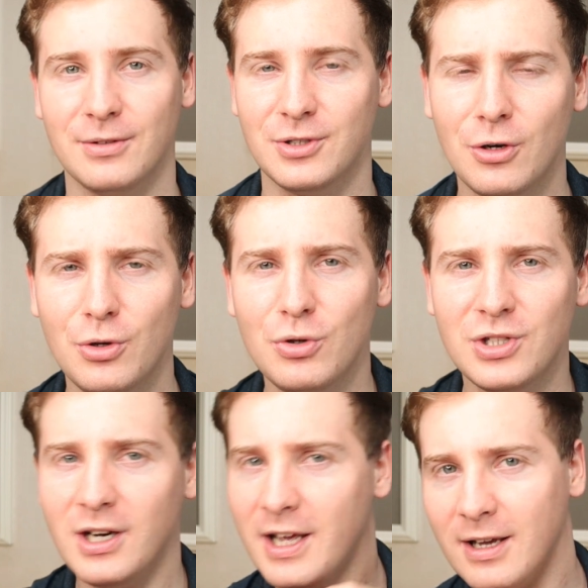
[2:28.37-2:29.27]
so use
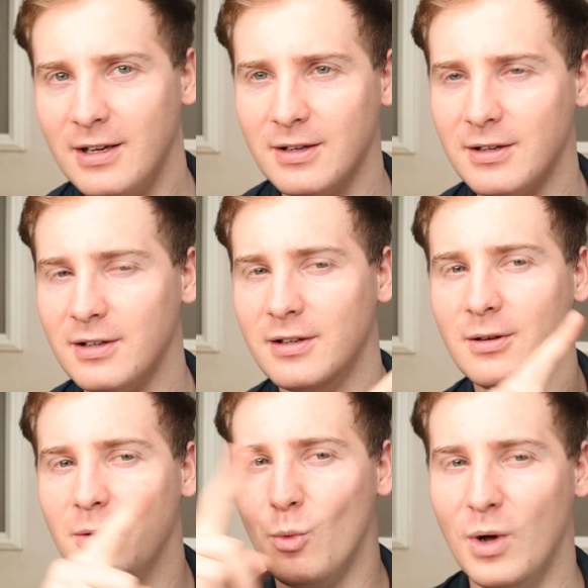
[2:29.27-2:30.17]
the link
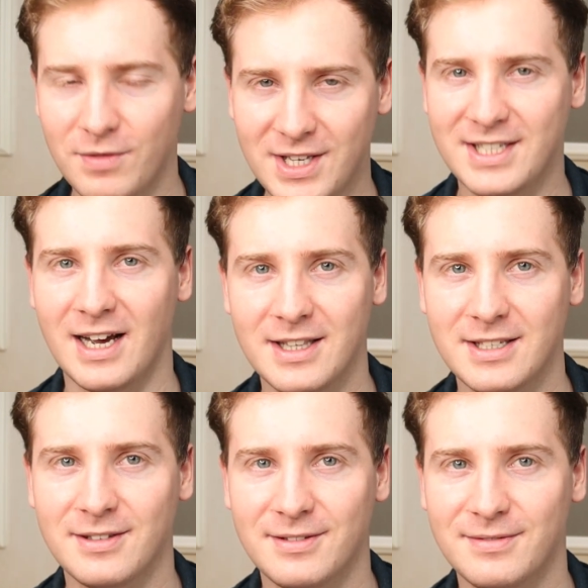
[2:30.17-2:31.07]
one of these sites